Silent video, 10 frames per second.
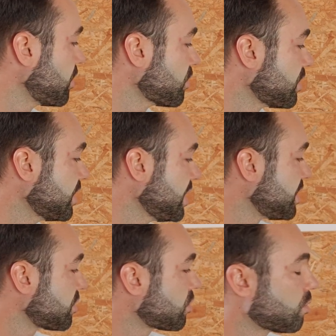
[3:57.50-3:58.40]
got
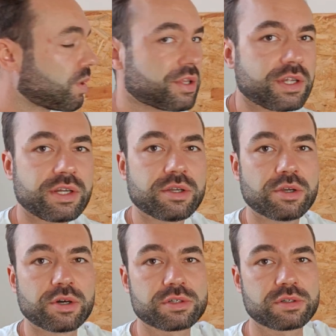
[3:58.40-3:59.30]
these quality
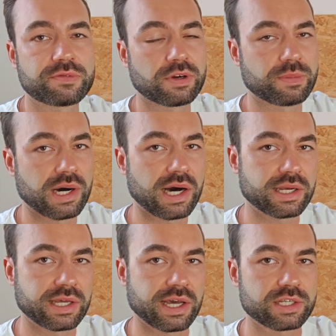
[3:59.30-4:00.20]
lugs from
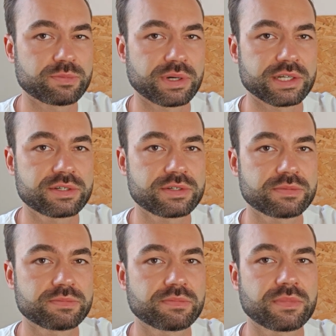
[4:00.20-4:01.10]
AliExpress.
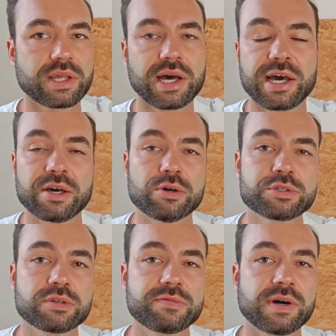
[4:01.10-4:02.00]
I
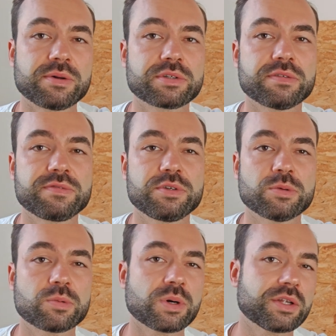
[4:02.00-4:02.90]
also found a
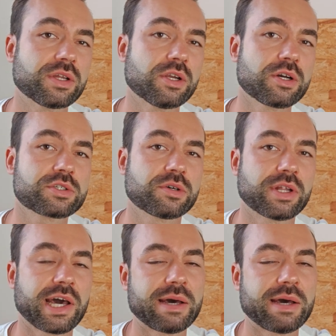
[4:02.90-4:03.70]
few quality lugs on